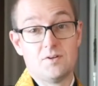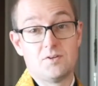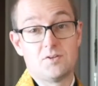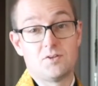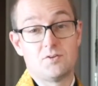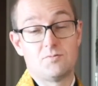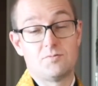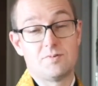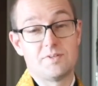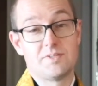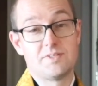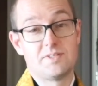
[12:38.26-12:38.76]

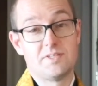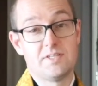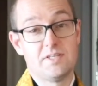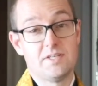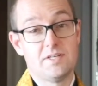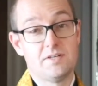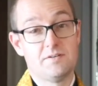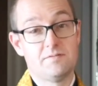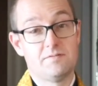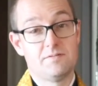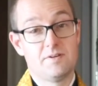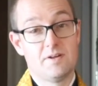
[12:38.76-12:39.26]
to
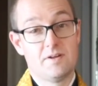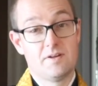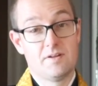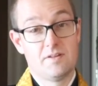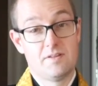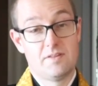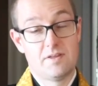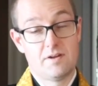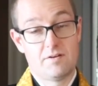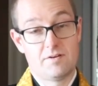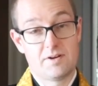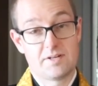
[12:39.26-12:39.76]
receive
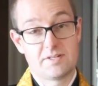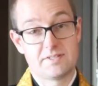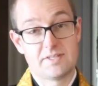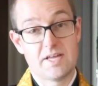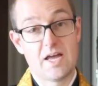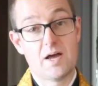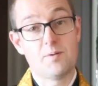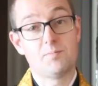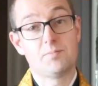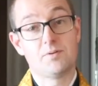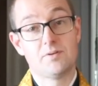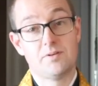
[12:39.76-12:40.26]
their
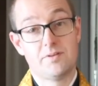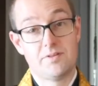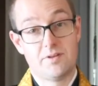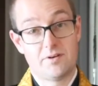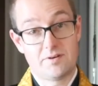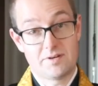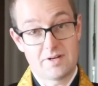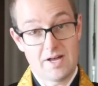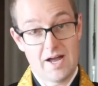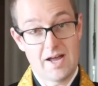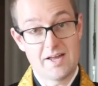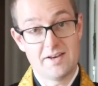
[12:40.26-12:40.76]
example and
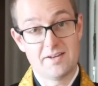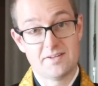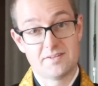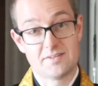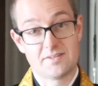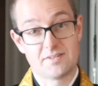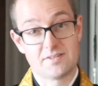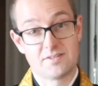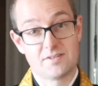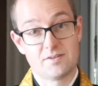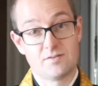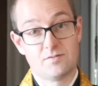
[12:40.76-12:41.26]
their
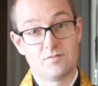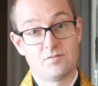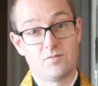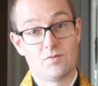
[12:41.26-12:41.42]
guidance,